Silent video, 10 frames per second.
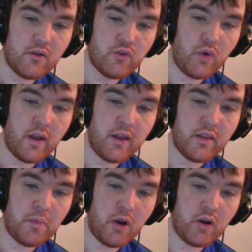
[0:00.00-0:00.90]

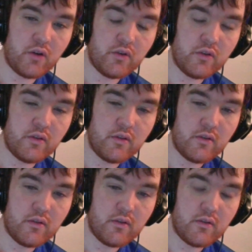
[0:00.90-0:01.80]
Twilight Sparkle,
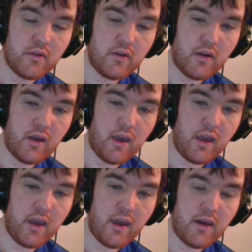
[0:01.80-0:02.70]

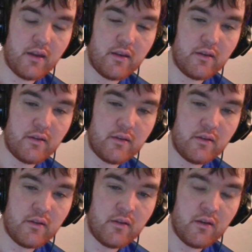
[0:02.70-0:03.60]
and
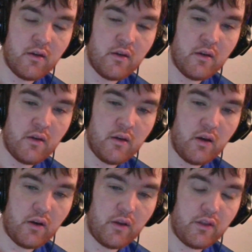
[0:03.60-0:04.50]

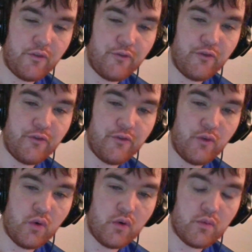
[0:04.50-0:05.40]
oh, okay, so
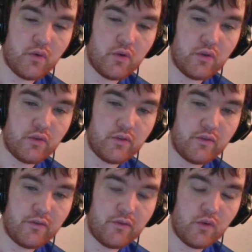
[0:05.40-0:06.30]
four
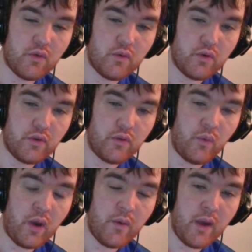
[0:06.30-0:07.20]
roles, four roles.
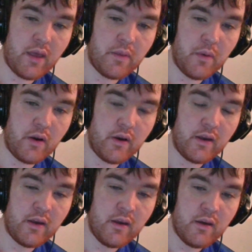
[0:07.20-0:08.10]
White
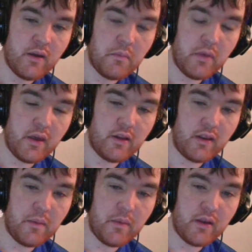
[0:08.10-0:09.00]
Raspberry, Pink
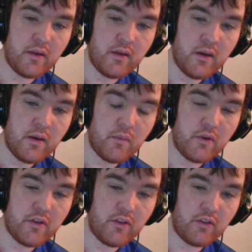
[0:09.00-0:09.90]
Lemon,
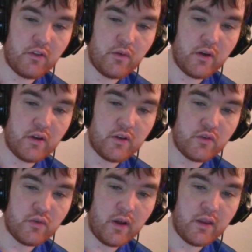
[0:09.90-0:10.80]
Princess Luna,
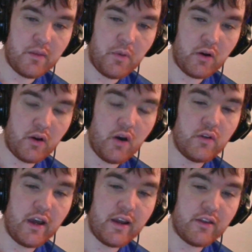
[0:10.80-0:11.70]
Twilight Sparkle.
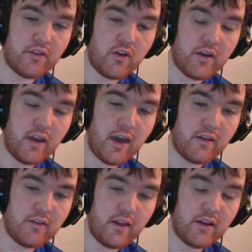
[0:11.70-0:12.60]
Oh, Lightning Star.
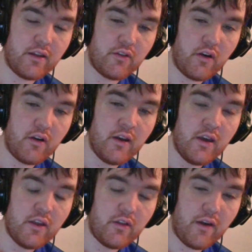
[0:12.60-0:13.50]
Yeah, Lightning Star.
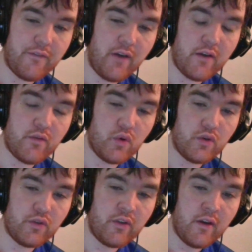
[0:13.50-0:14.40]
So, yeah, five
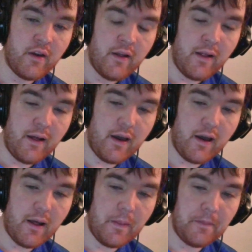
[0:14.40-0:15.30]
roles.
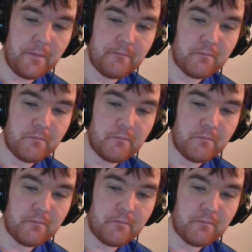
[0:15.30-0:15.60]
Um,